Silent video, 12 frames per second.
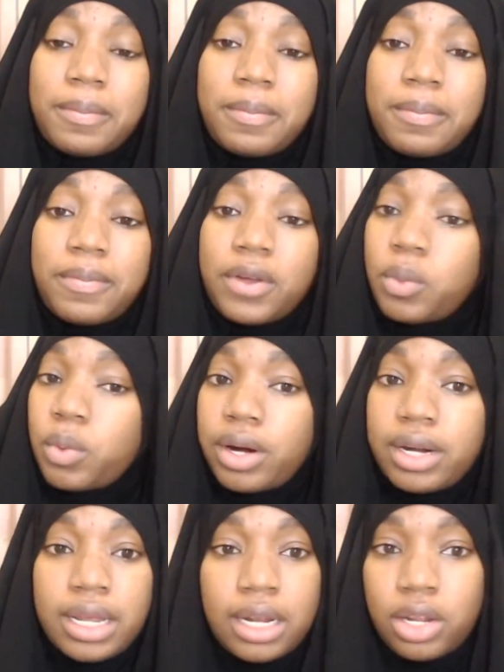There
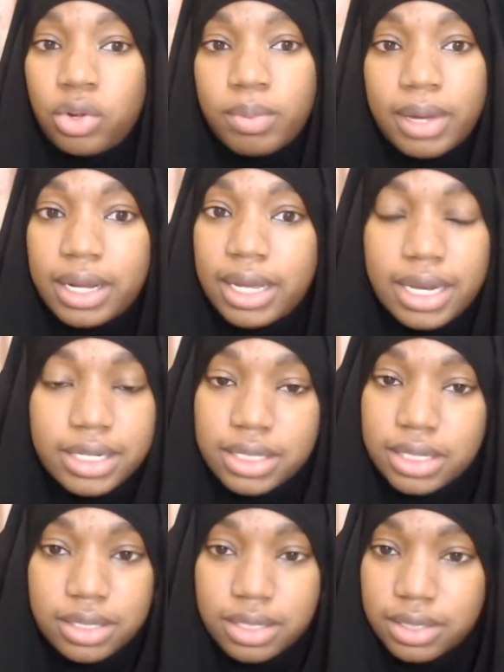weren't any new
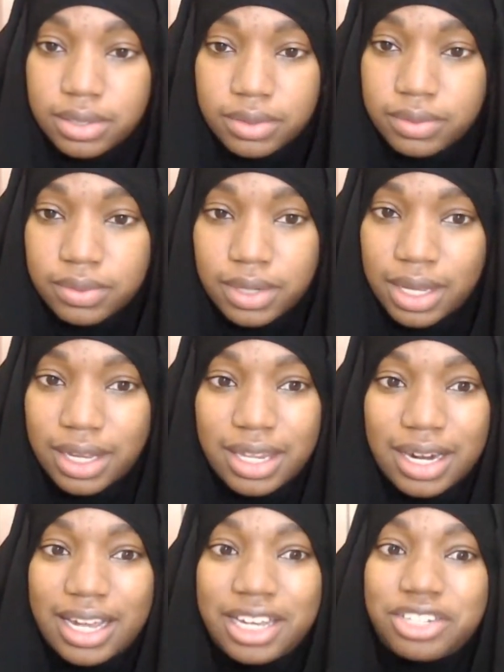medications that
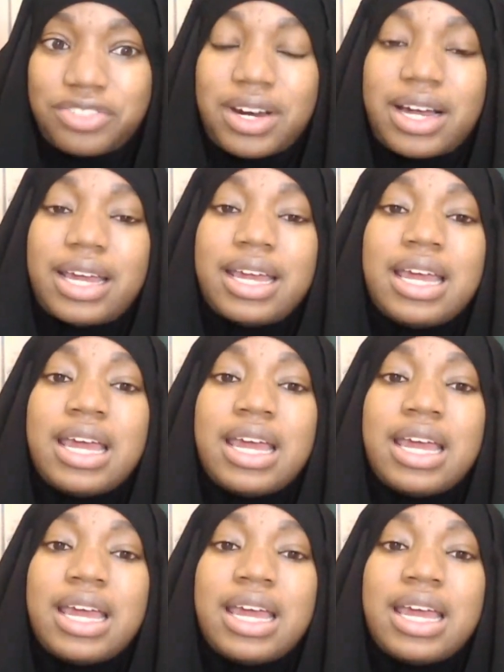I could try.